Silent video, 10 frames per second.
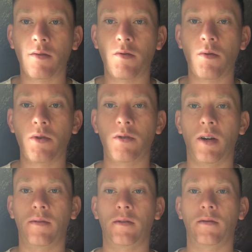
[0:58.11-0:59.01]
Of course, you
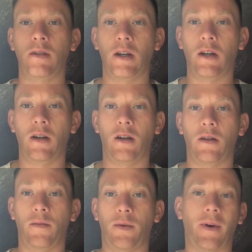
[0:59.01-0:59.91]
have to
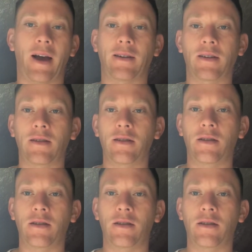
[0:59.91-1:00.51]
practice.